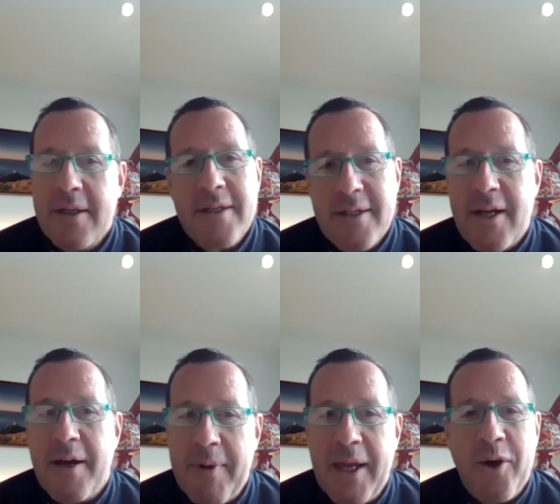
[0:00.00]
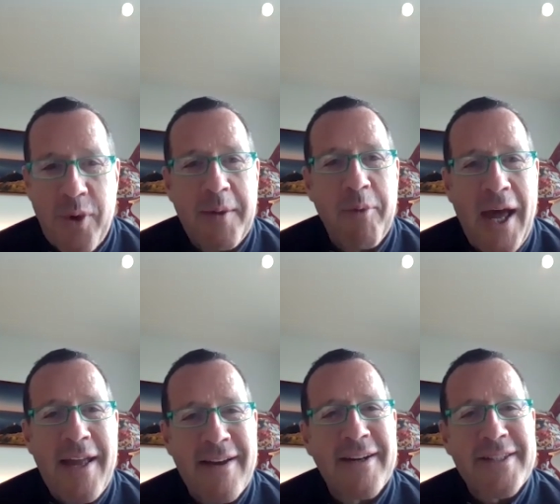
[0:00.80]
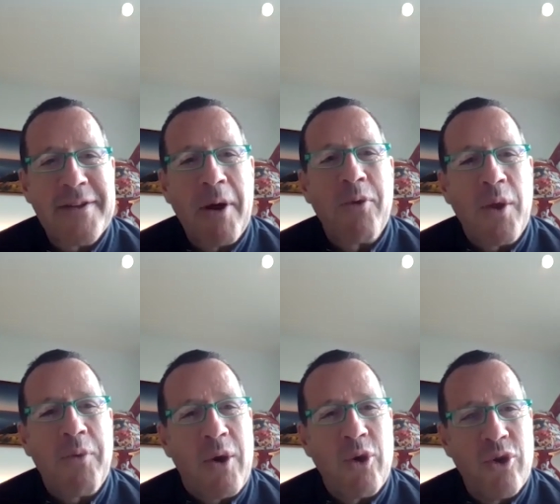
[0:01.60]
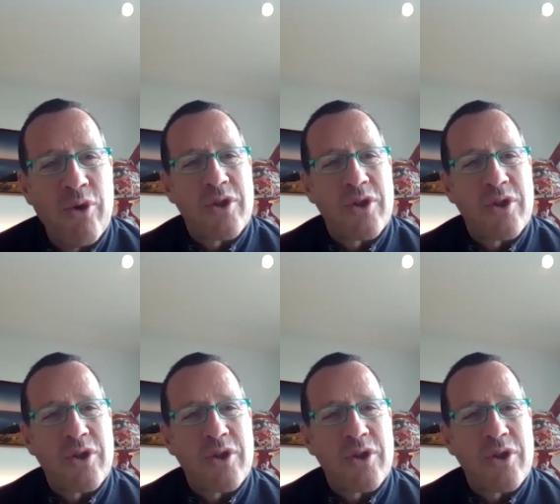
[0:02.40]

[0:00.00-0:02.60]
some incredible ideas about what we could do.